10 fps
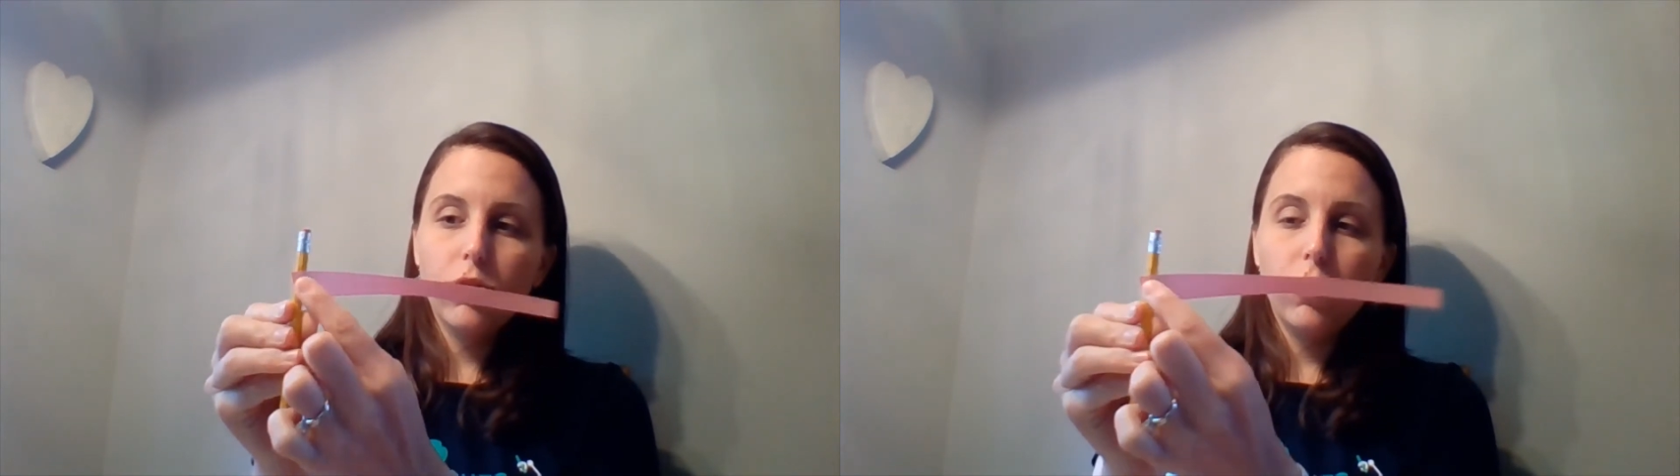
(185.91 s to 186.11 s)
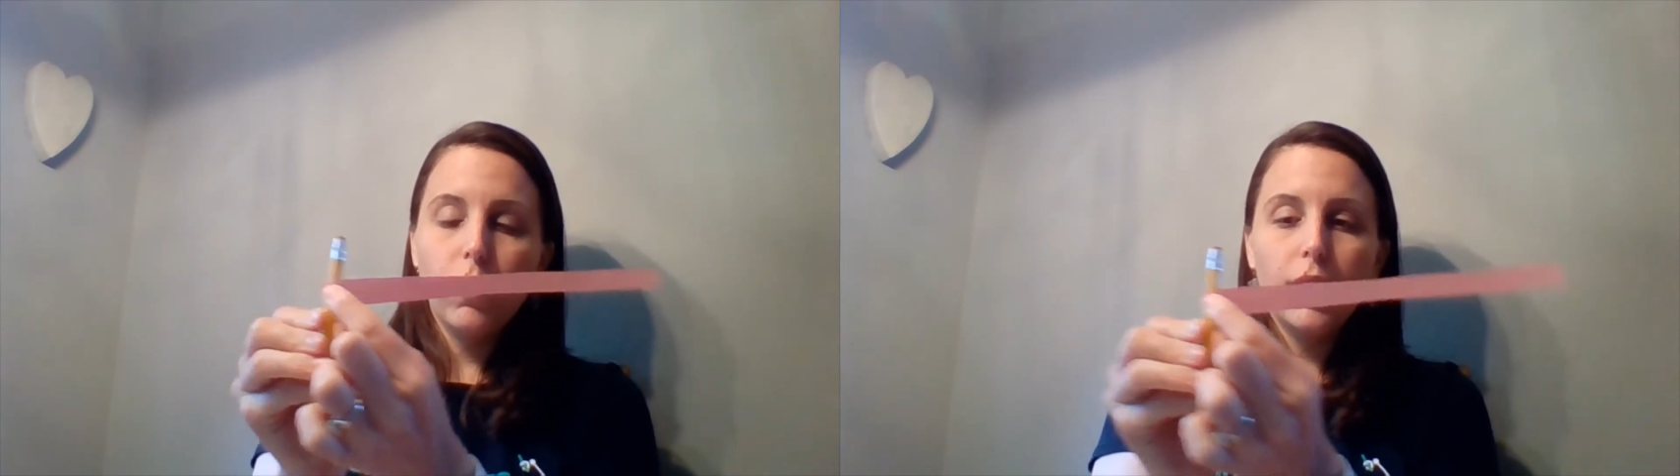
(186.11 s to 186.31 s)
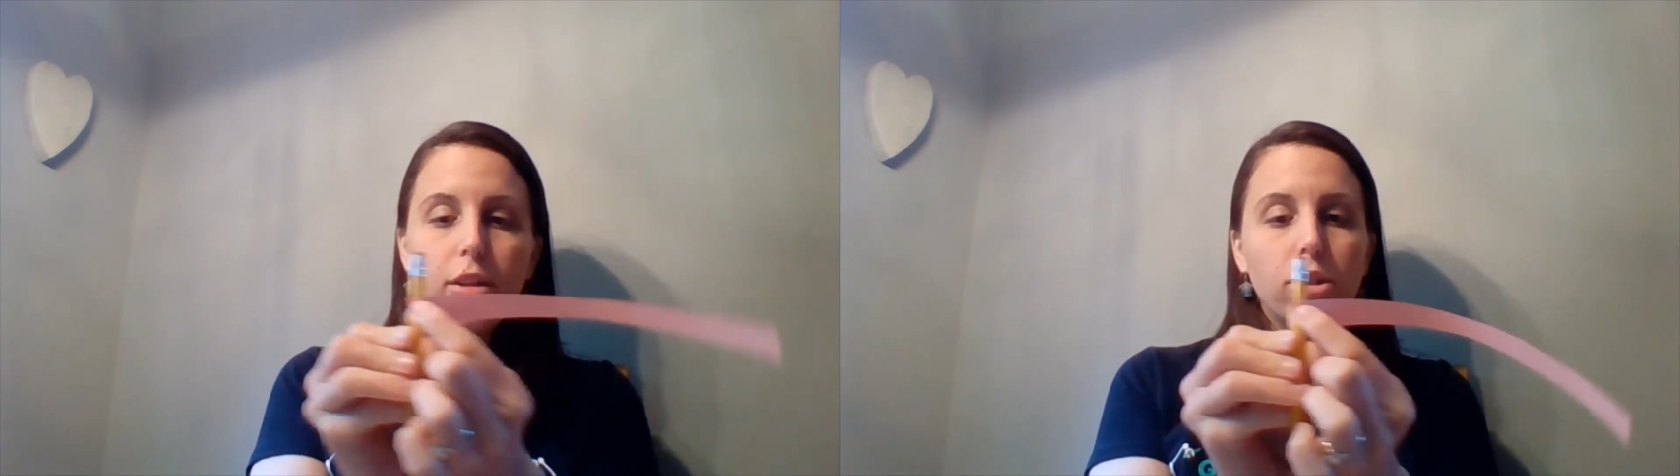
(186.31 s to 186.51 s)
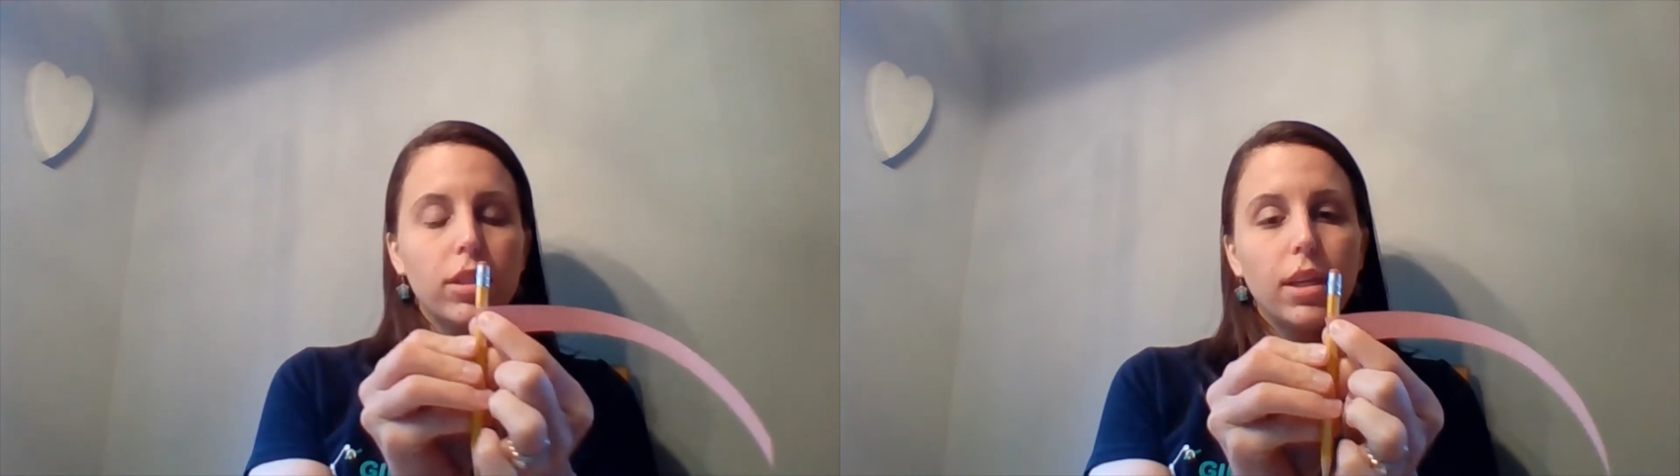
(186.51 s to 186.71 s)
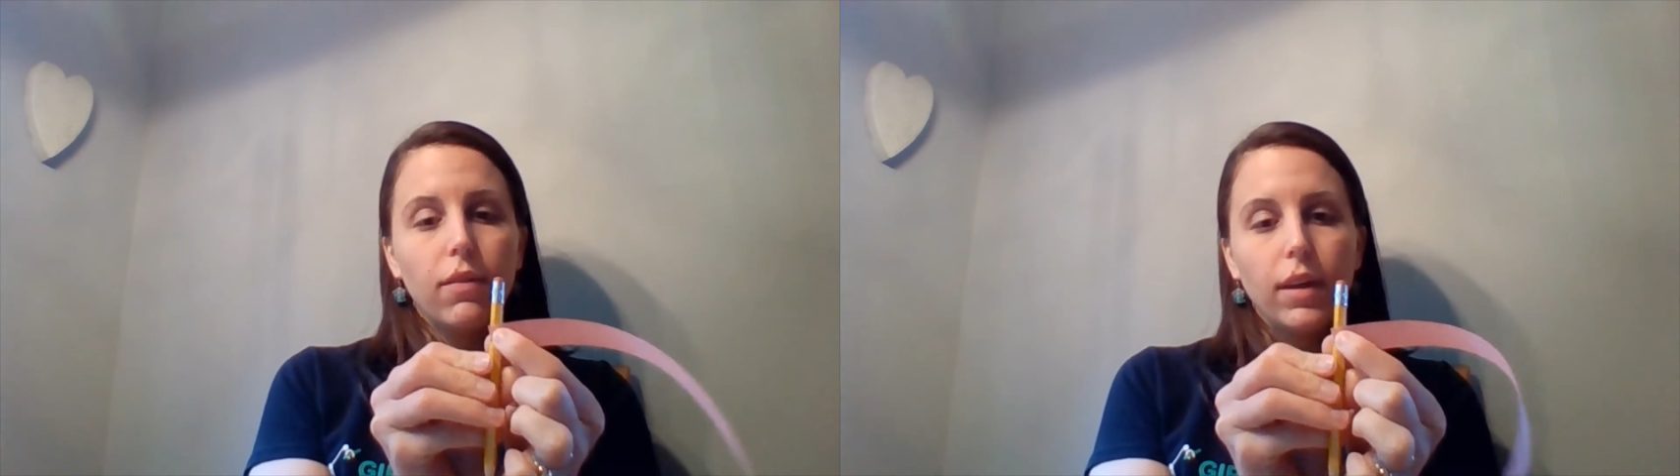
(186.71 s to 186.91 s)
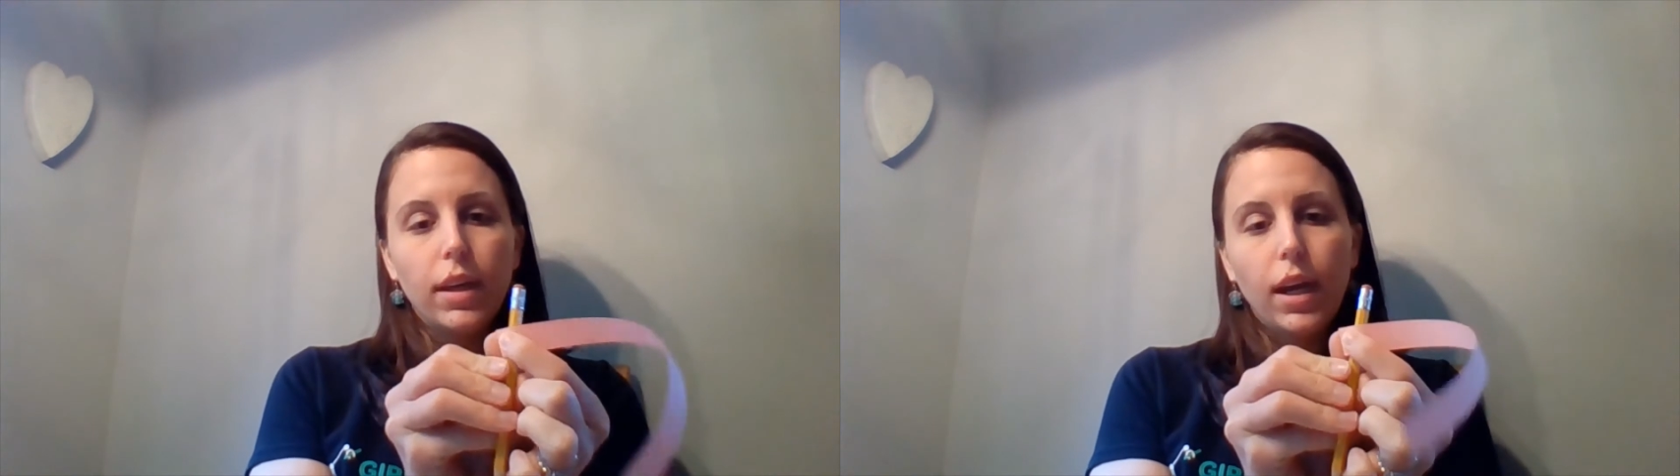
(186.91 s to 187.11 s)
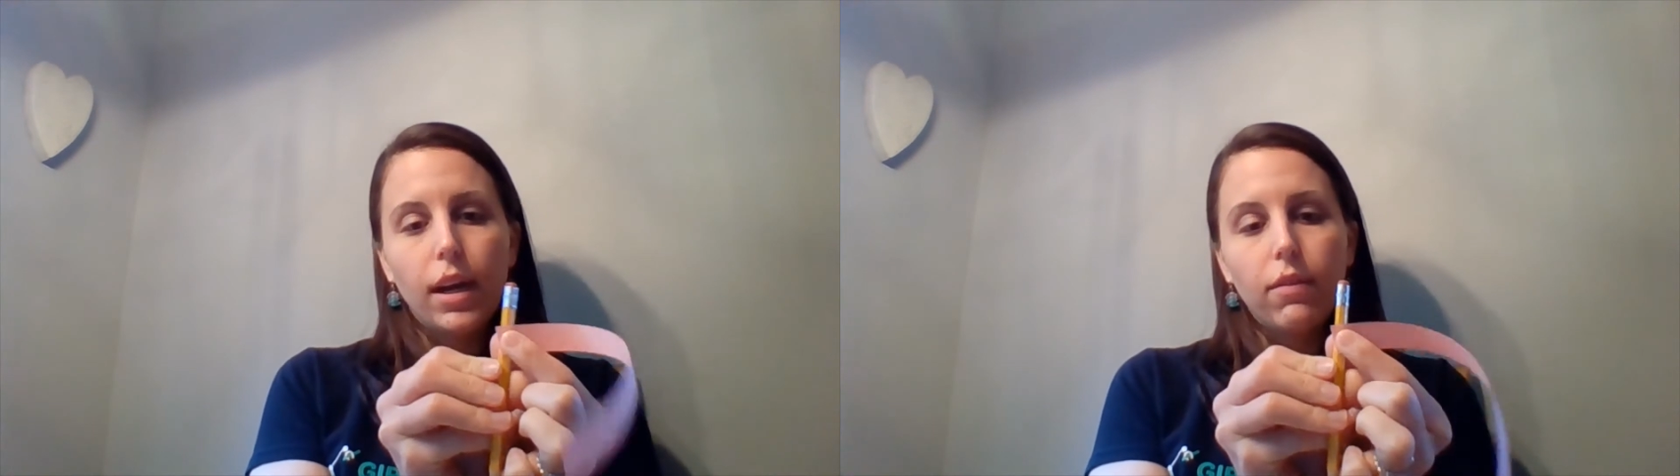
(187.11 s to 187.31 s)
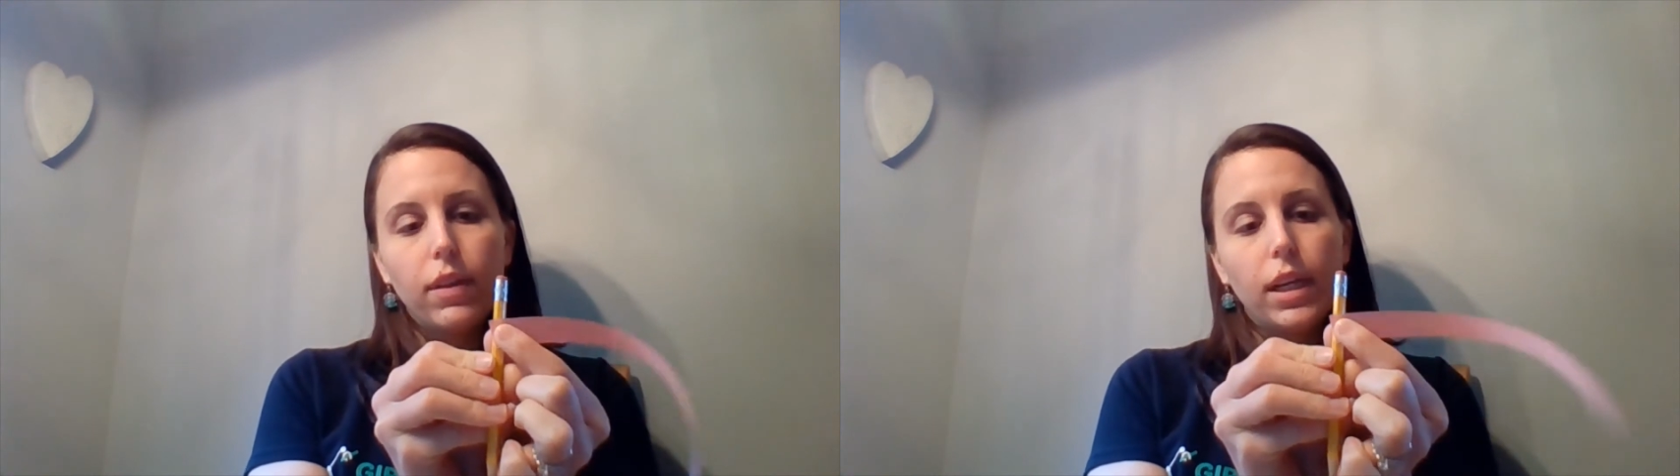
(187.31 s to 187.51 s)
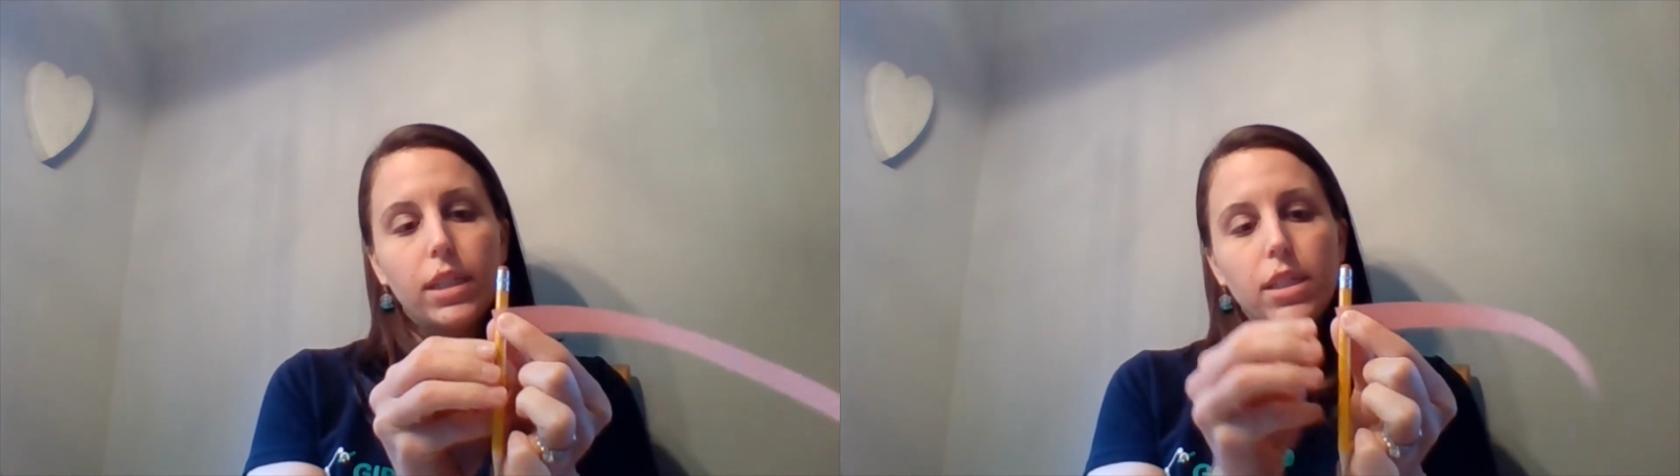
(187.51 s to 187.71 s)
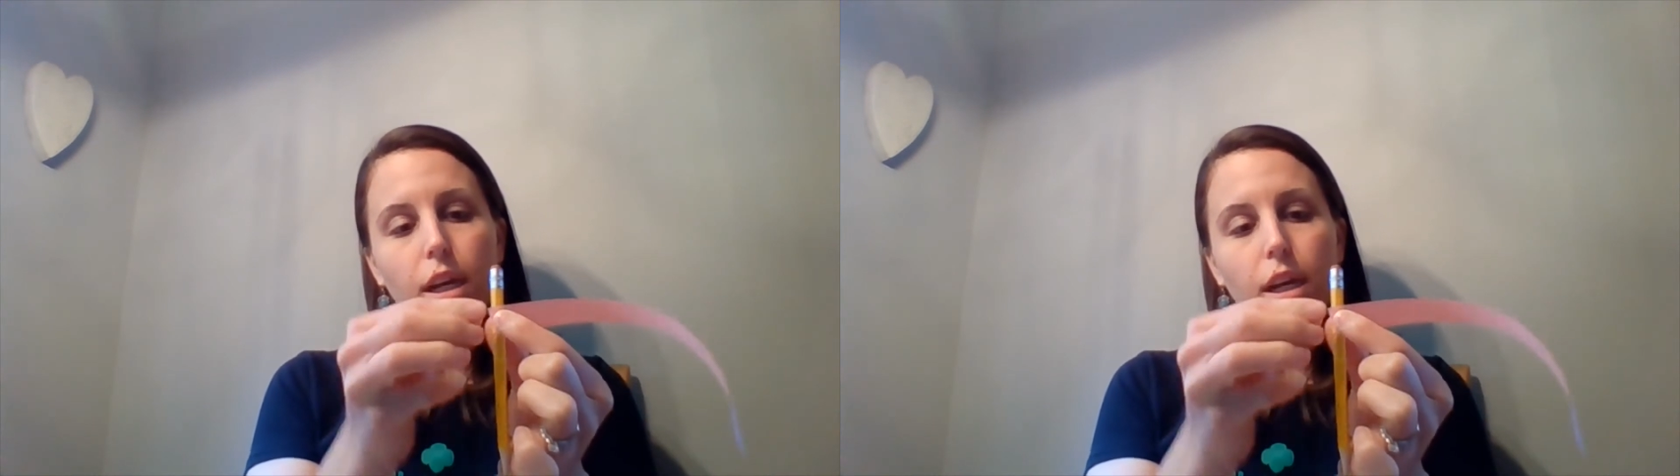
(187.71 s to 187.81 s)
So you wanna just give it kind of like a